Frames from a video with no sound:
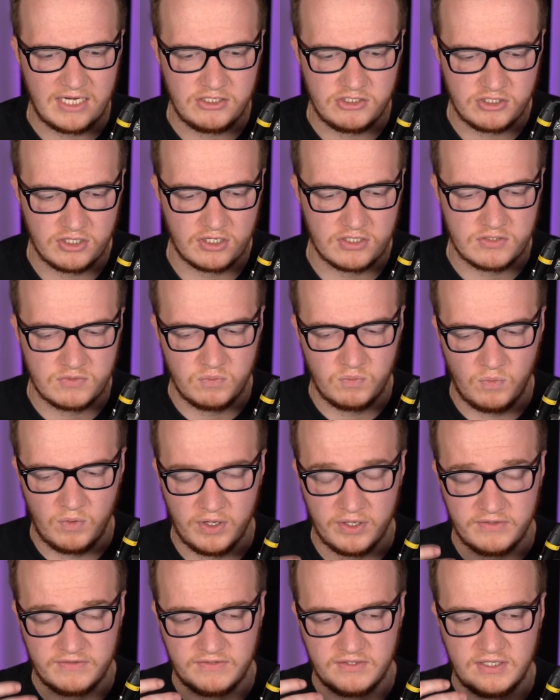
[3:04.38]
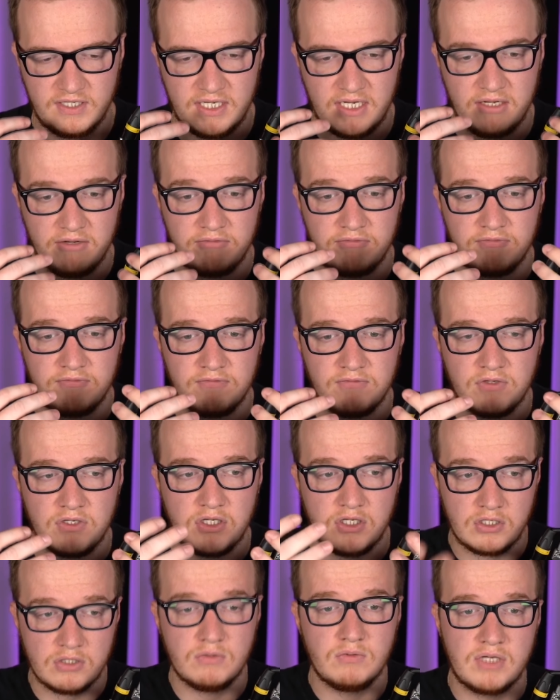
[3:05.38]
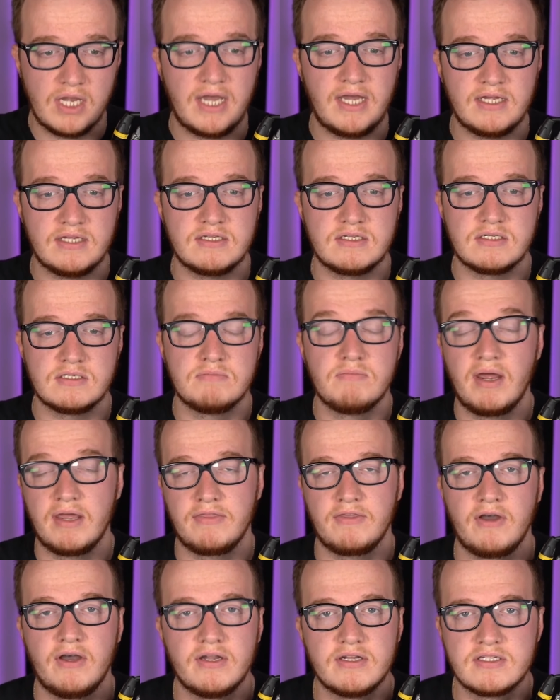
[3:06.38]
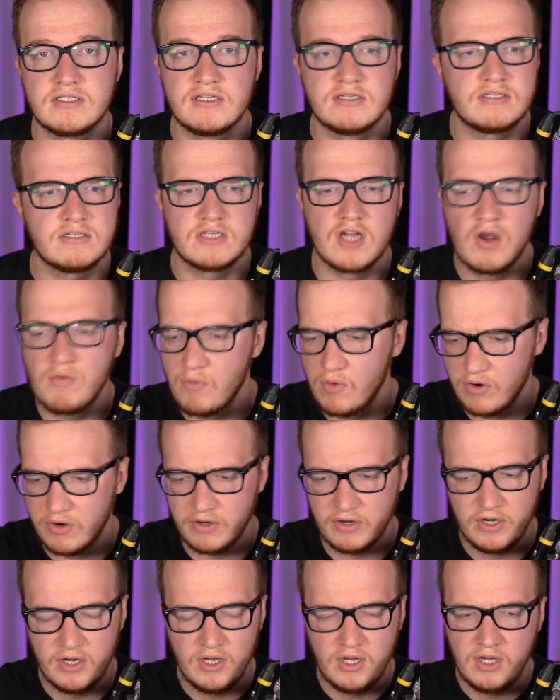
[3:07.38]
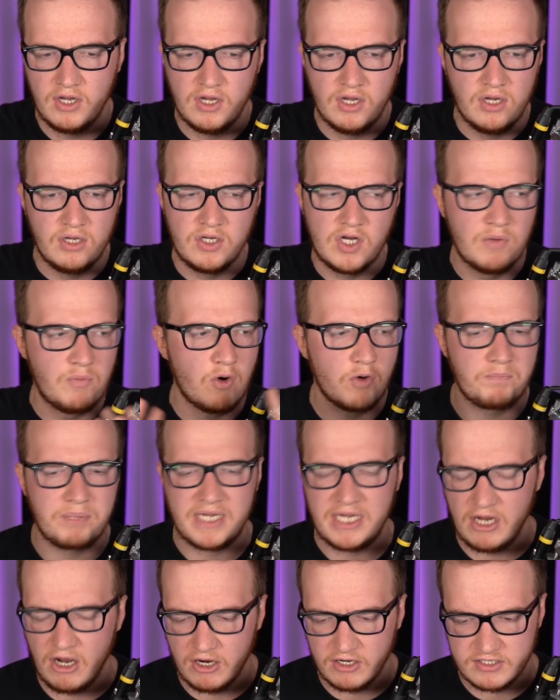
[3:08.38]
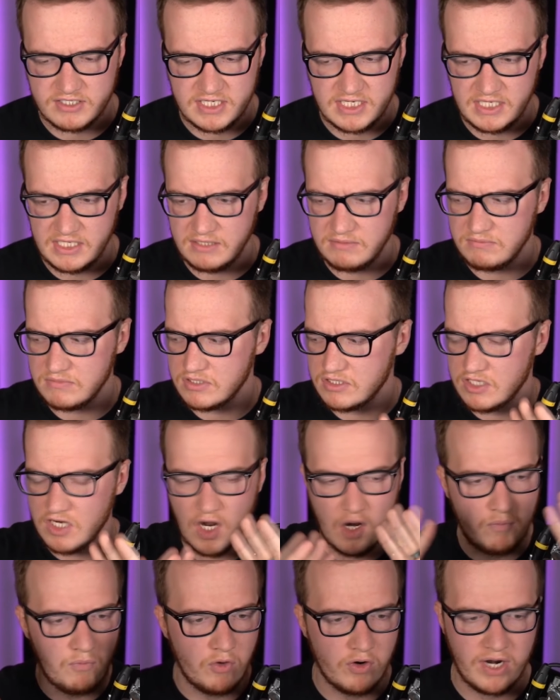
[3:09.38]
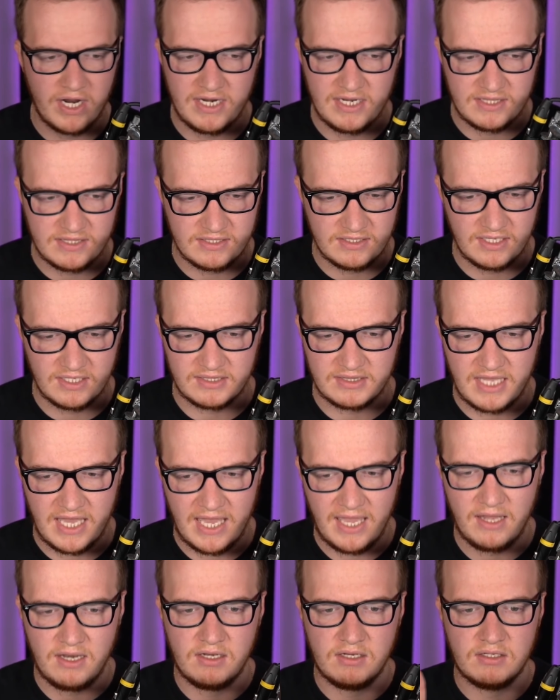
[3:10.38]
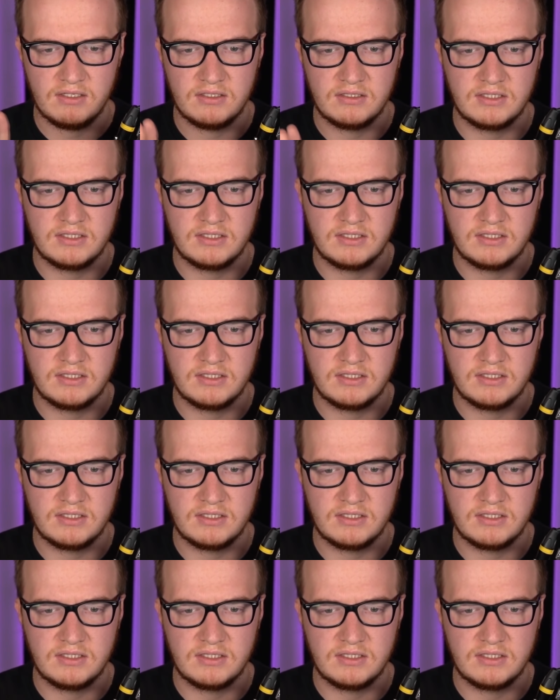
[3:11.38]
I just want to give you guys my thoughts. This is no more PR teams, no more anything like that.